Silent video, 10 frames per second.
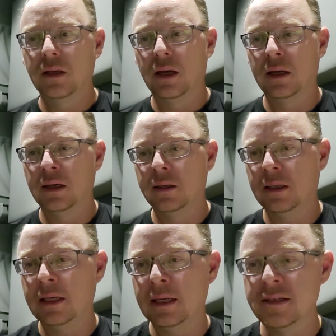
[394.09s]

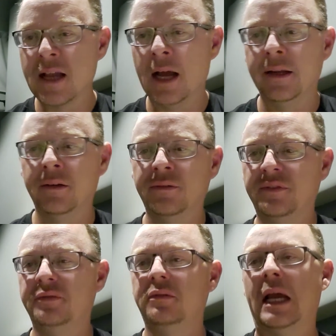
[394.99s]
it is kind of
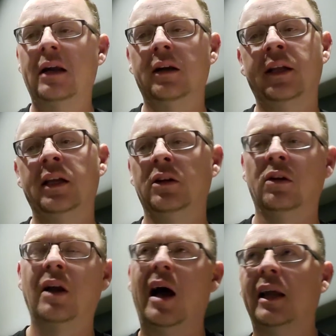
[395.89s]
arrogant or
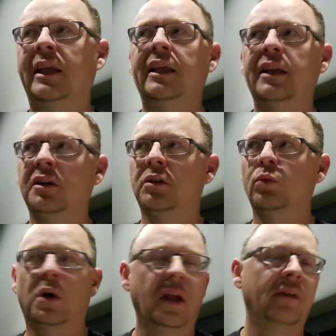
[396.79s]
cocky or
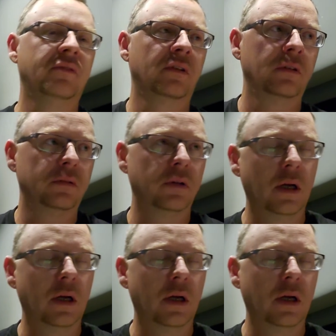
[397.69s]
whatever